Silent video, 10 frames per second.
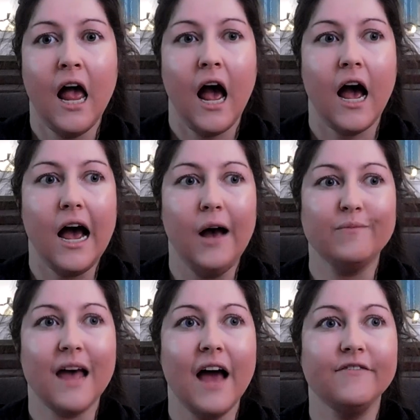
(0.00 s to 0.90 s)

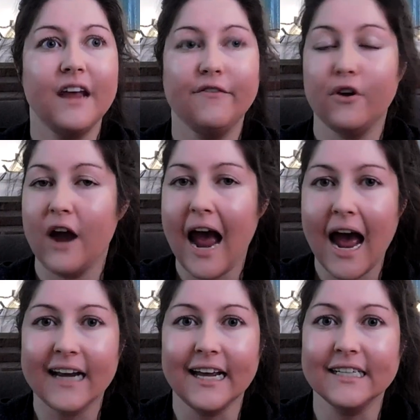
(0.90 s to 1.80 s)
I've never
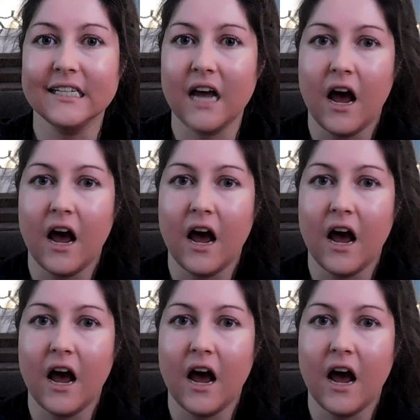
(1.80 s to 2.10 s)
had it